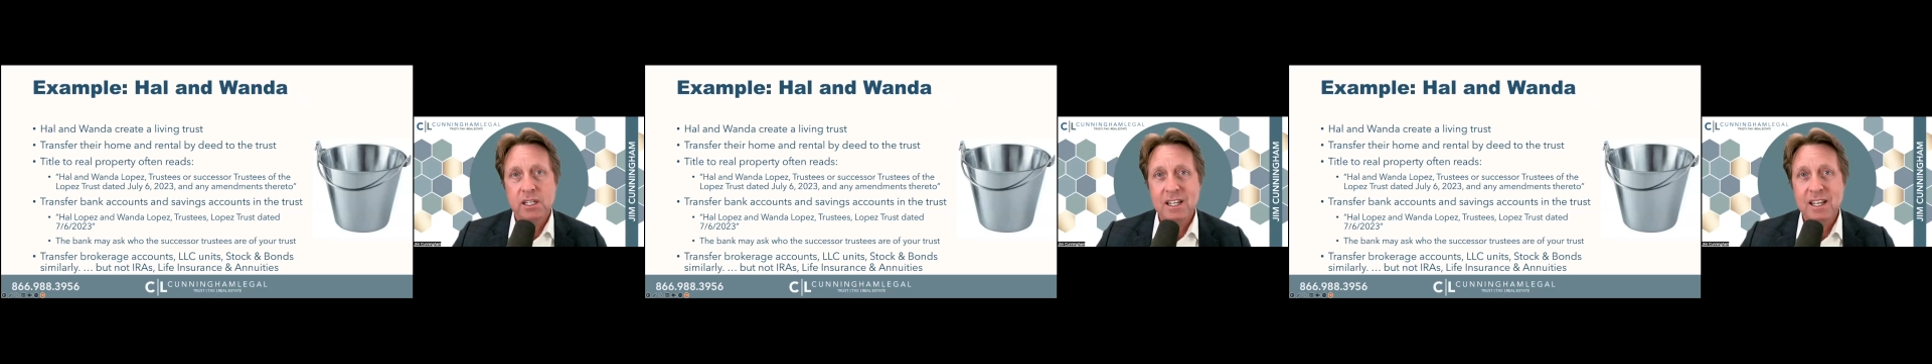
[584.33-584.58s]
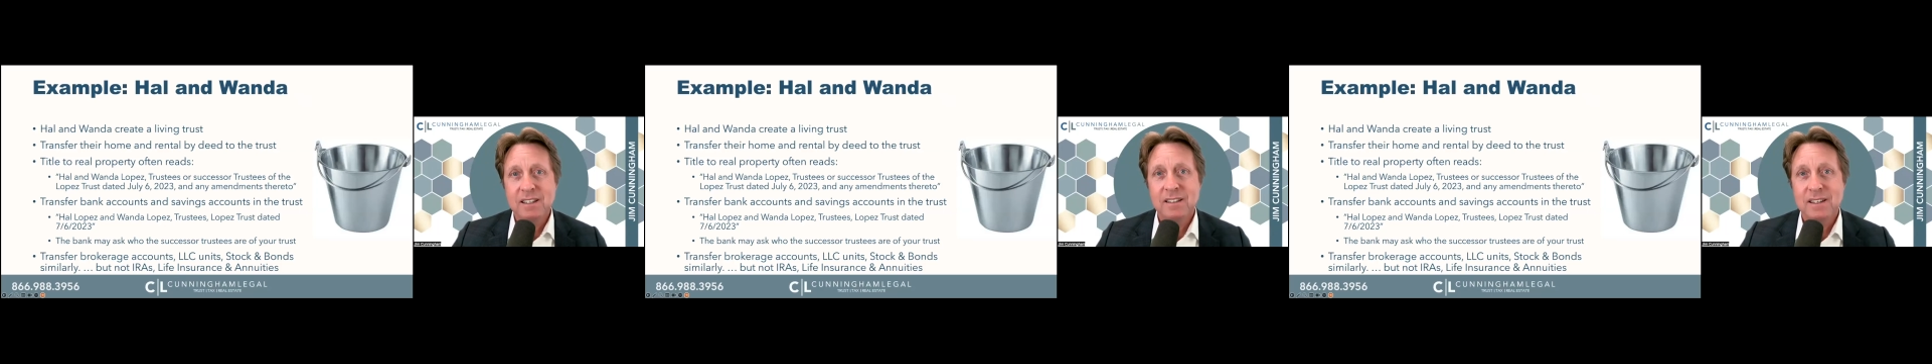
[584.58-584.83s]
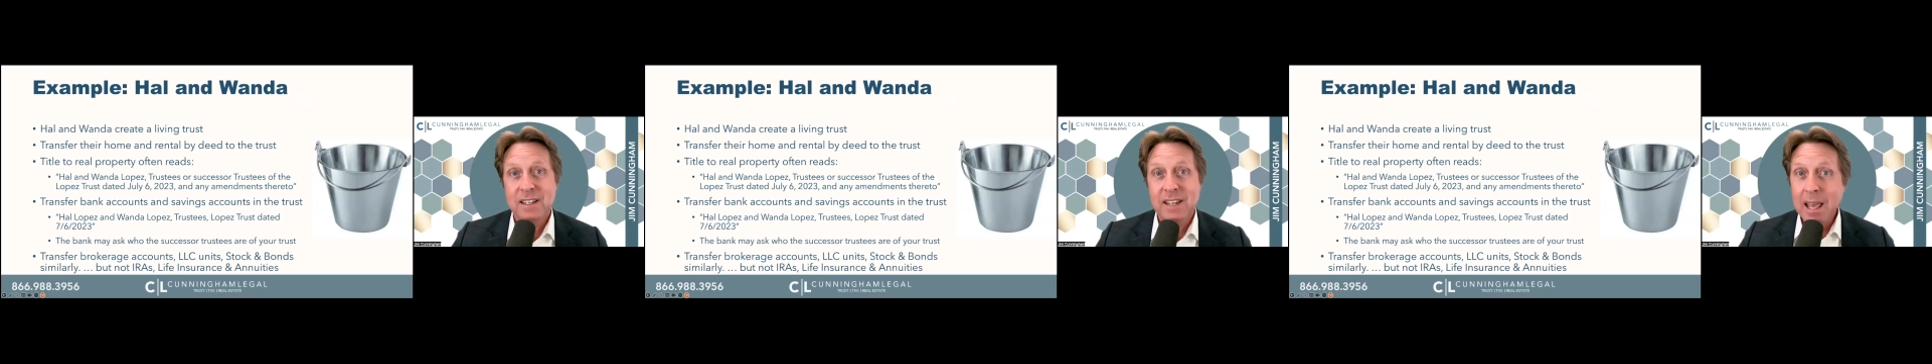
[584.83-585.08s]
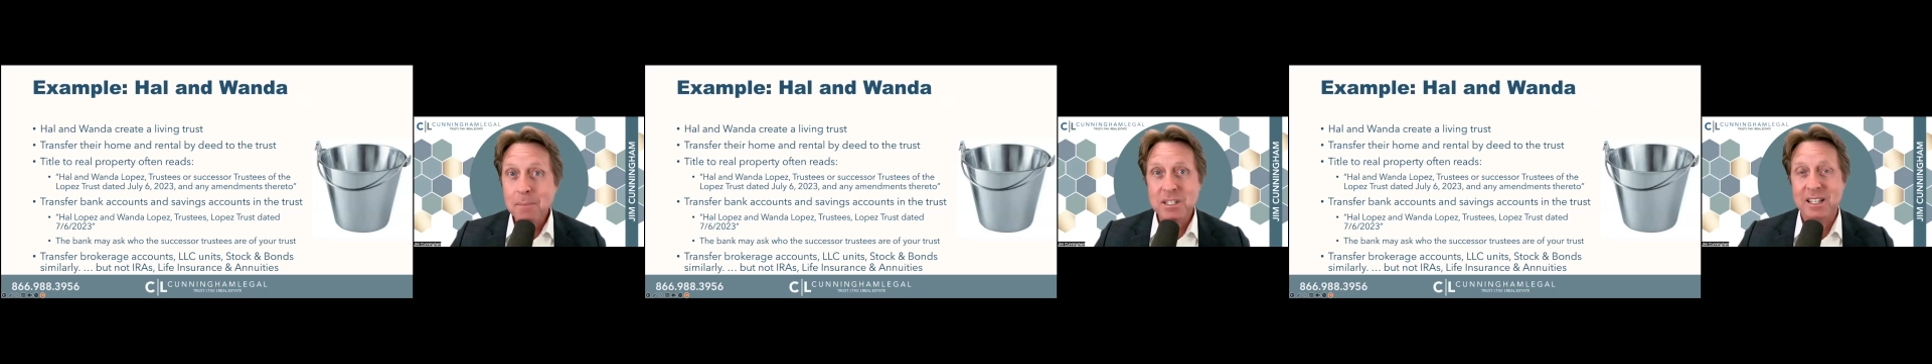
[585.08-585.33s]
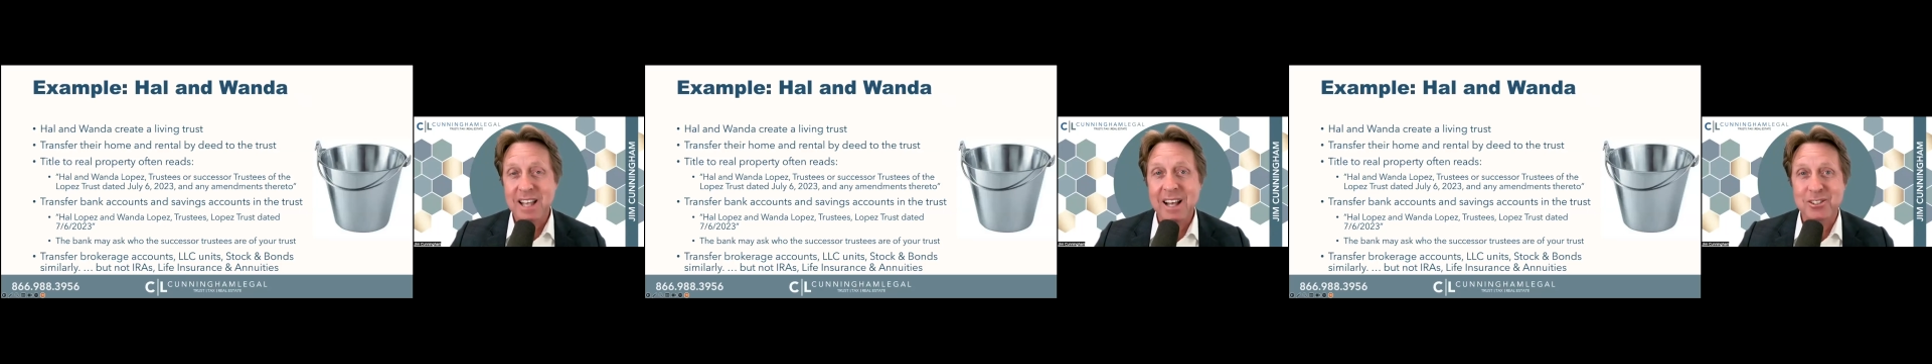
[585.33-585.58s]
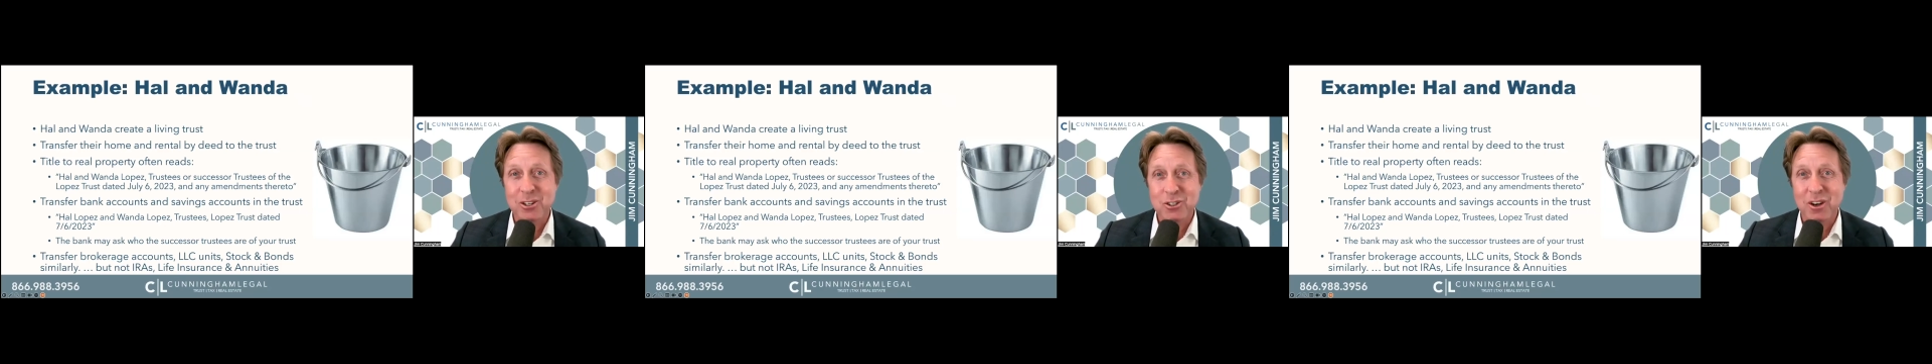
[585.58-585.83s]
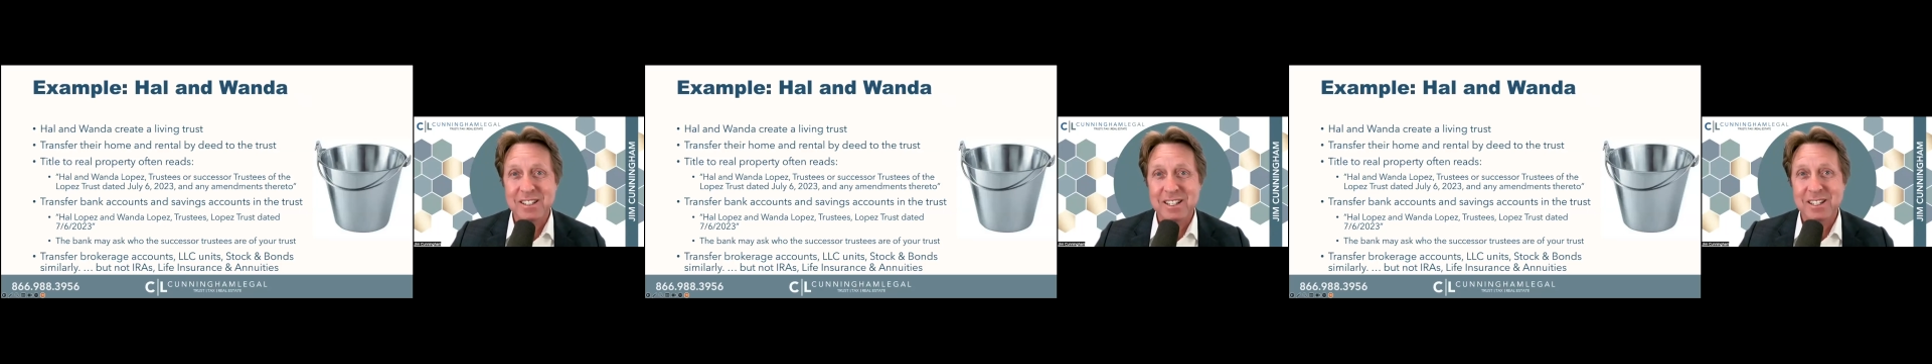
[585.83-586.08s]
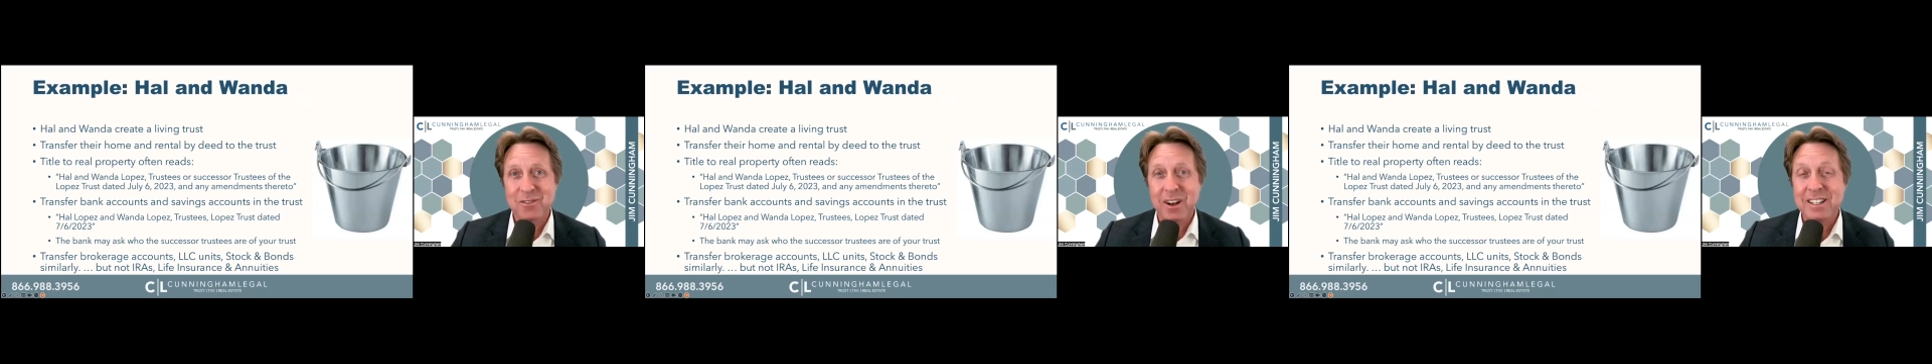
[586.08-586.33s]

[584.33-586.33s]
to name successor trustees, right?